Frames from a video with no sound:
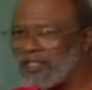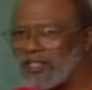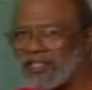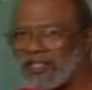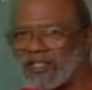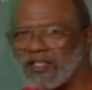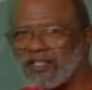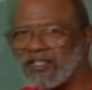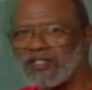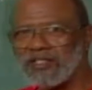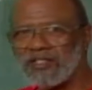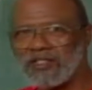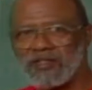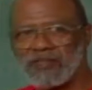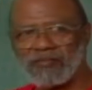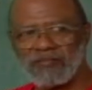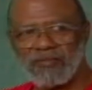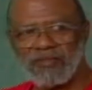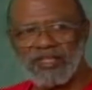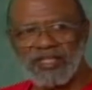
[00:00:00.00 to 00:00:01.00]
because
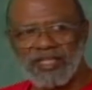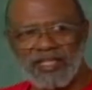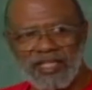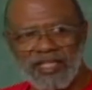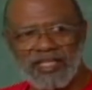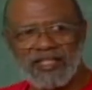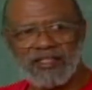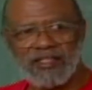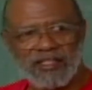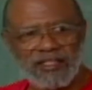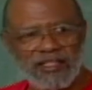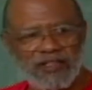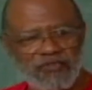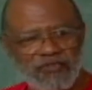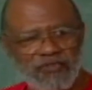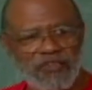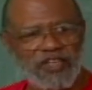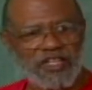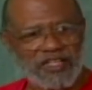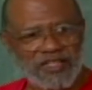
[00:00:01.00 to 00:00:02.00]
he
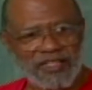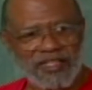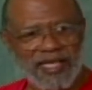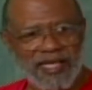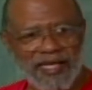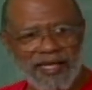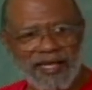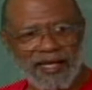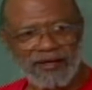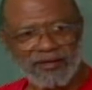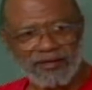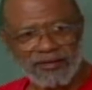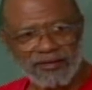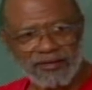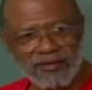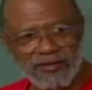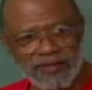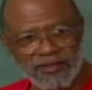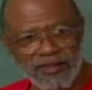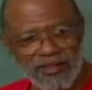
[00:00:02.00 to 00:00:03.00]
figured that out
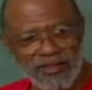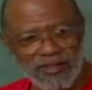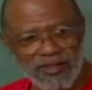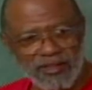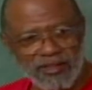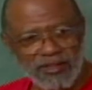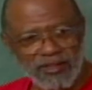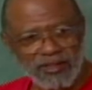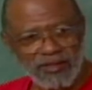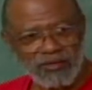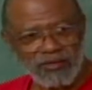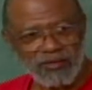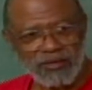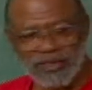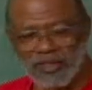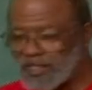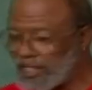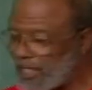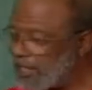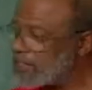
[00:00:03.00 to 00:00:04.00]

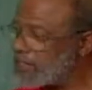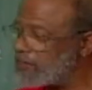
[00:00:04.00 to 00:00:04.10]
with lots